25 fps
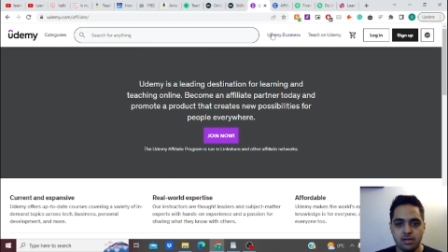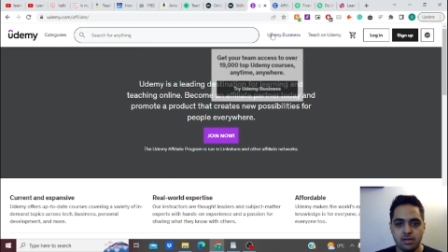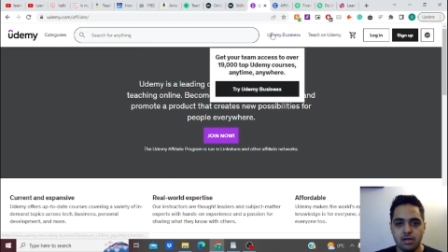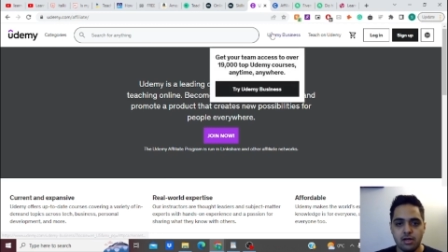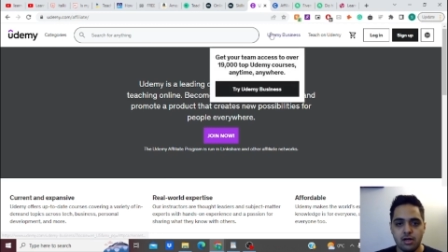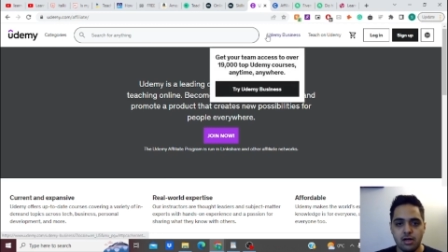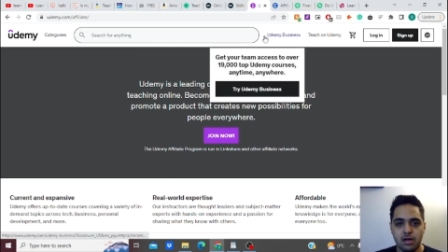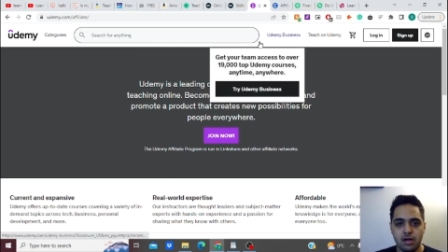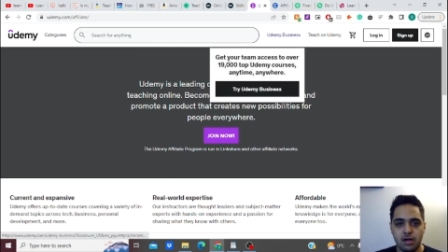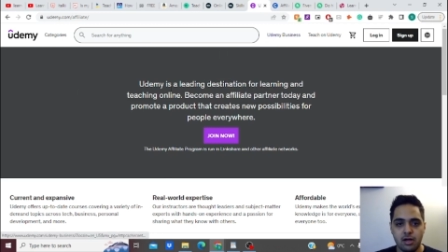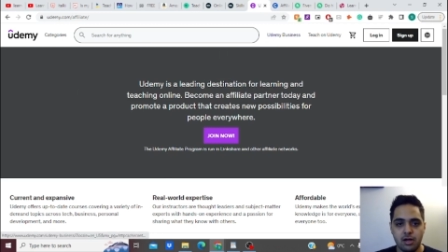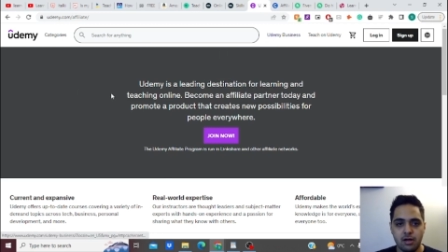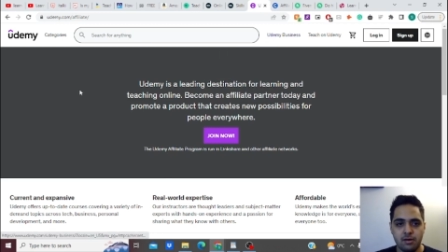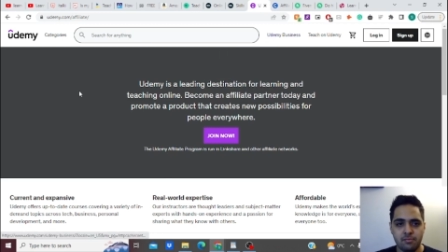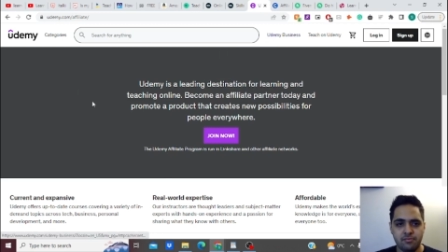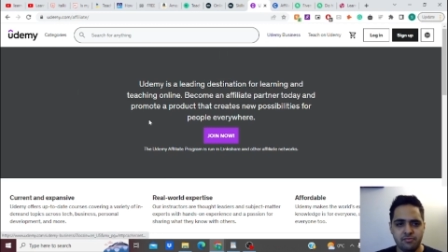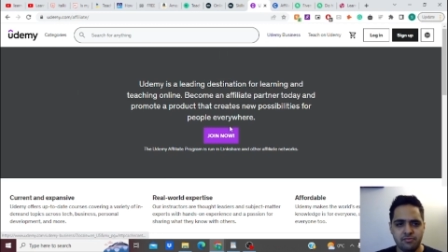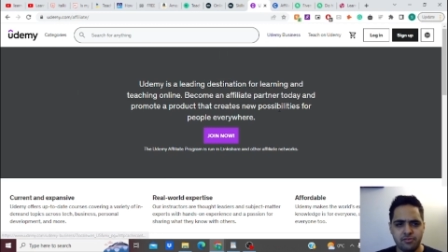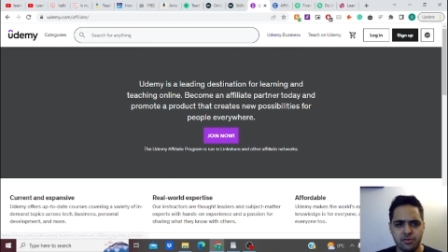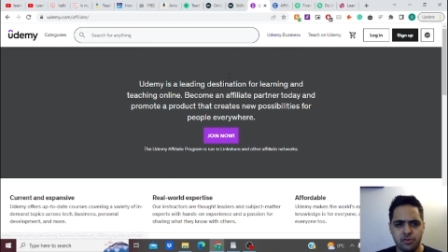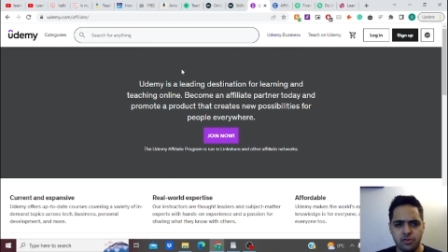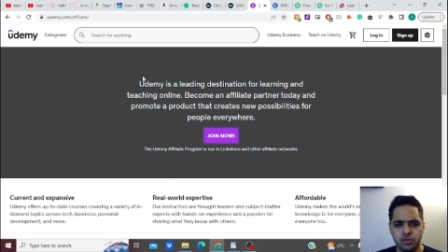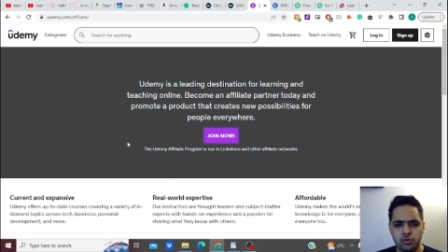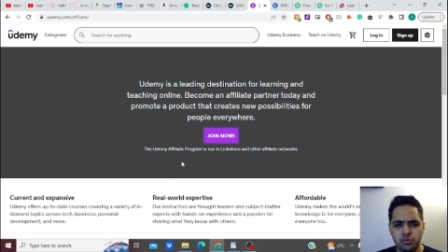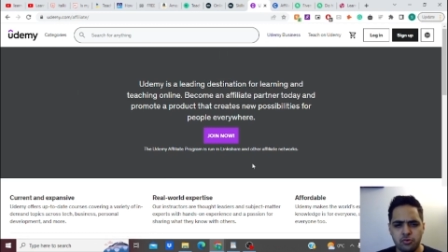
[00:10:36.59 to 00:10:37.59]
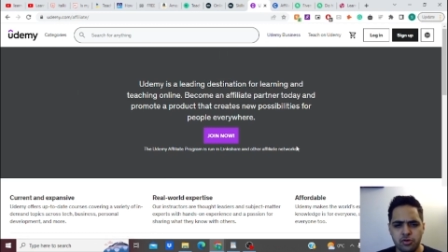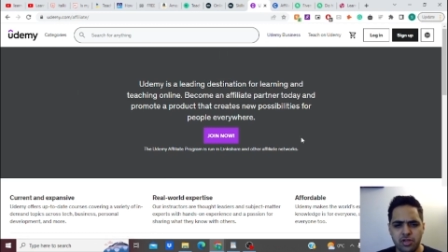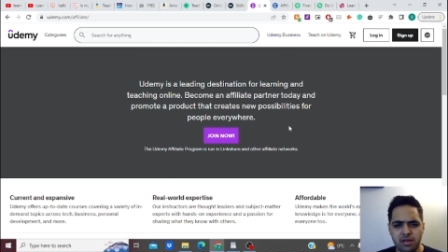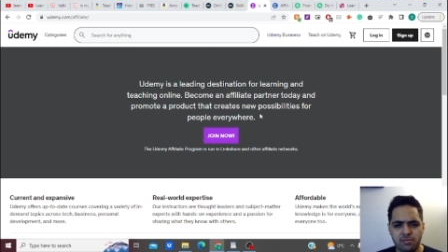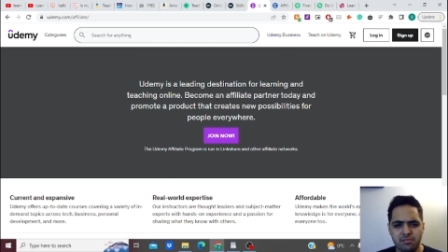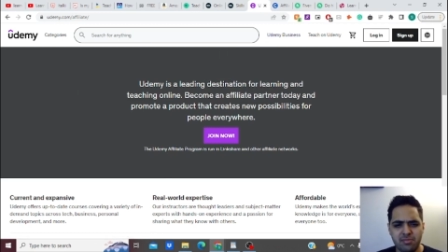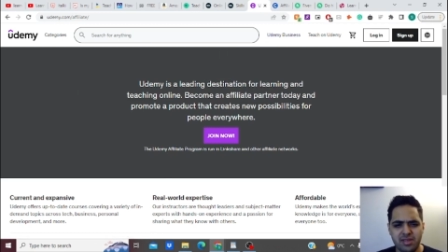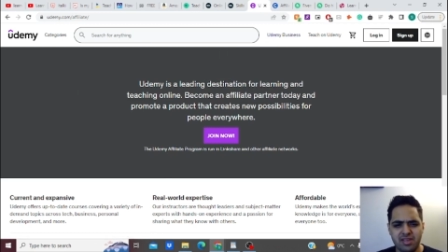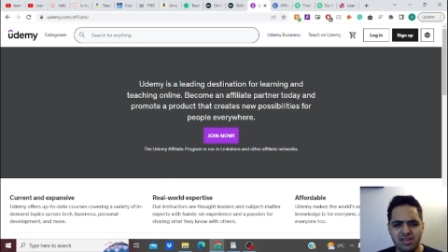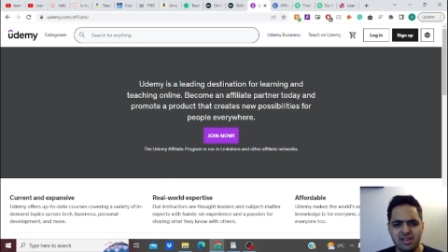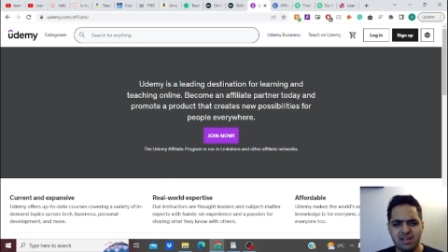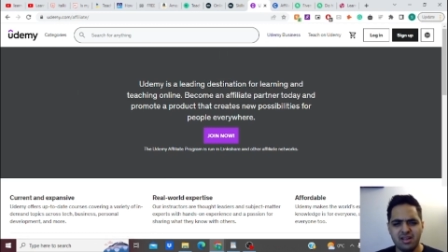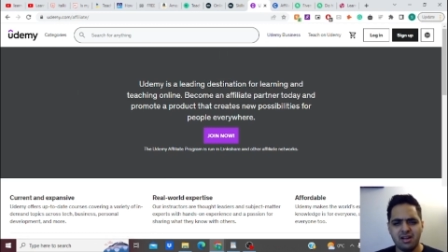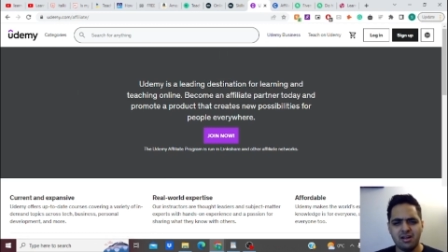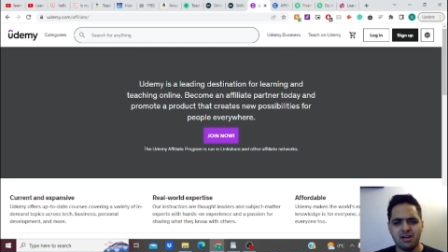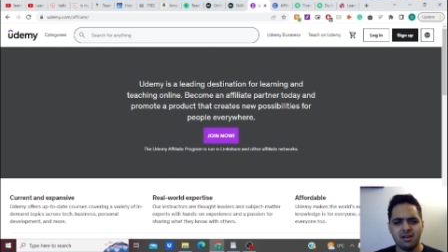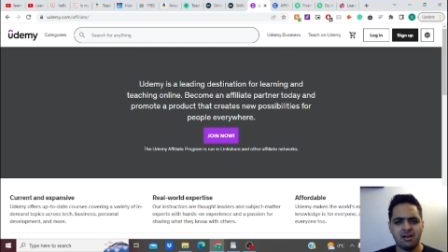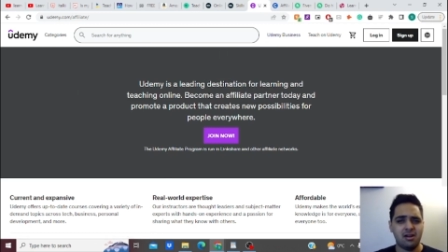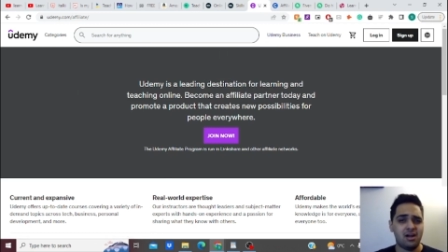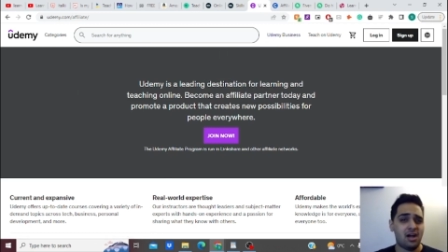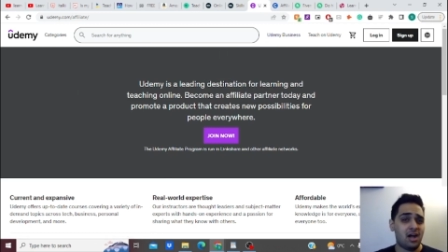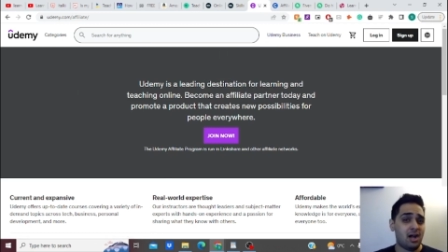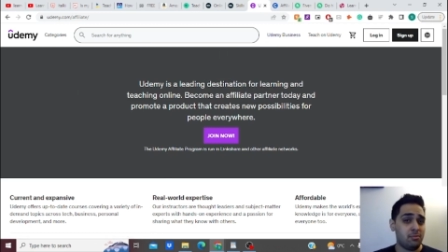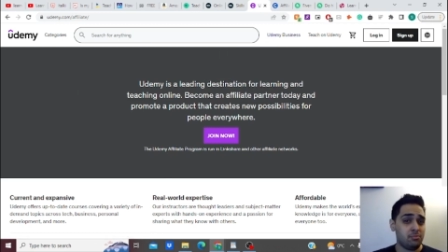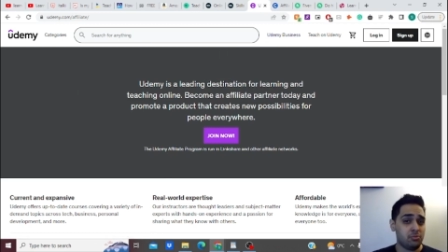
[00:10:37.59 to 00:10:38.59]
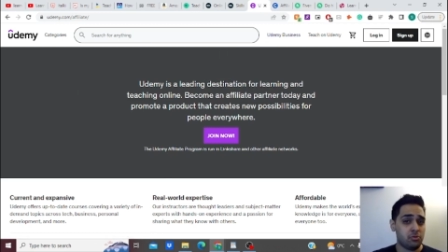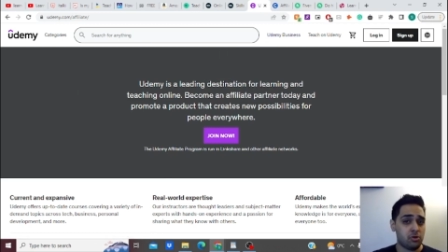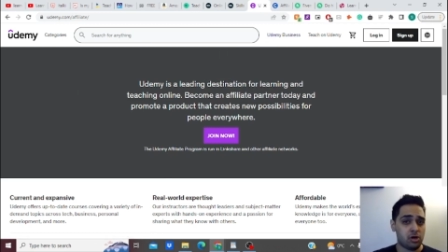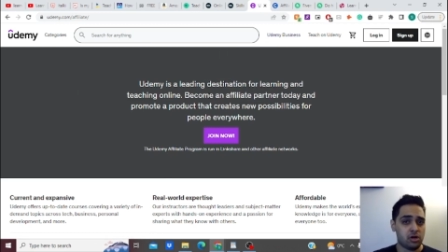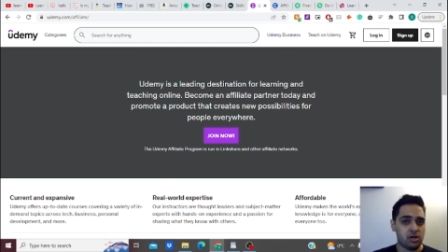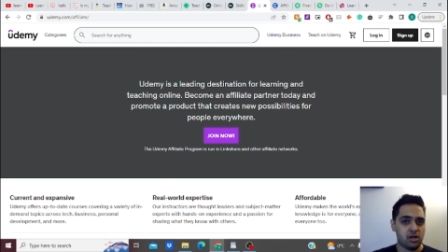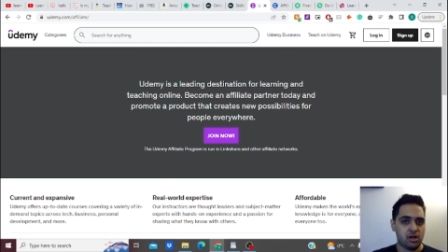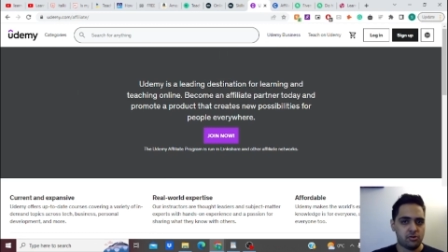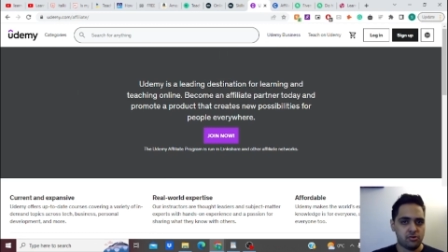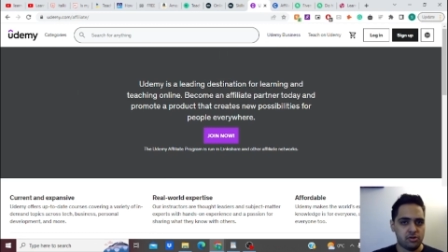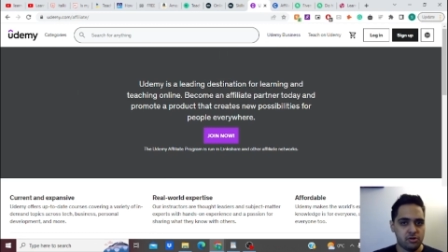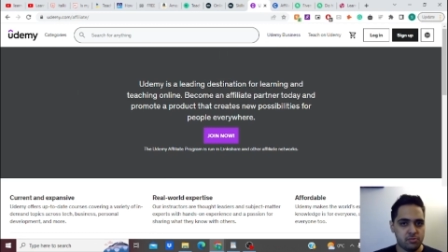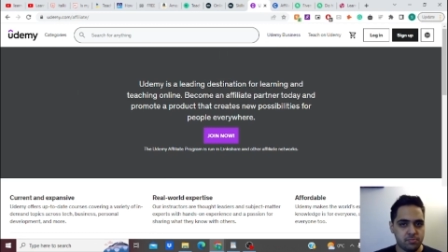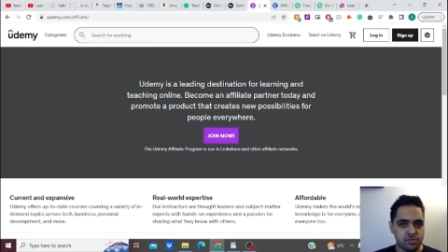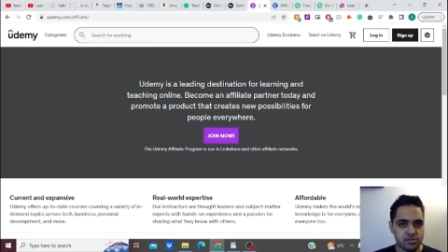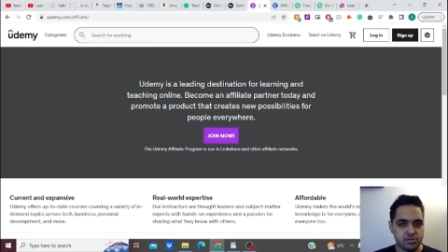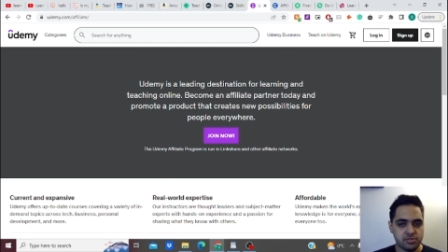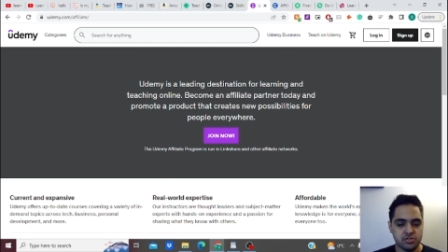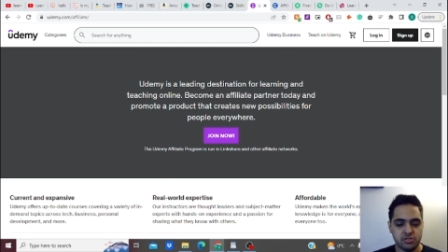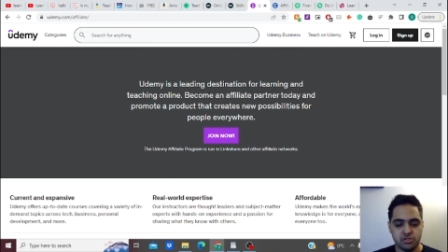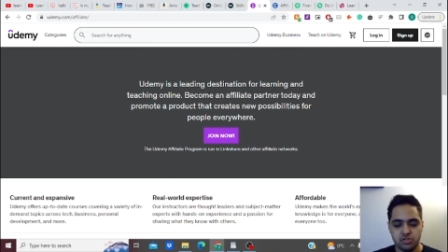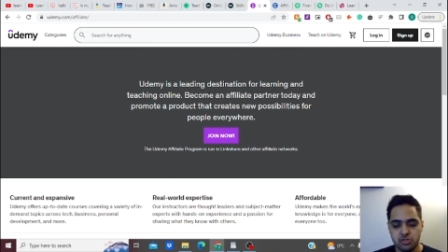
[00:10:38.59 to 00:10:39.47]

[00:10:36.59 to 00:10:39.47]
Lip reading: For Udemy, I'm not 100%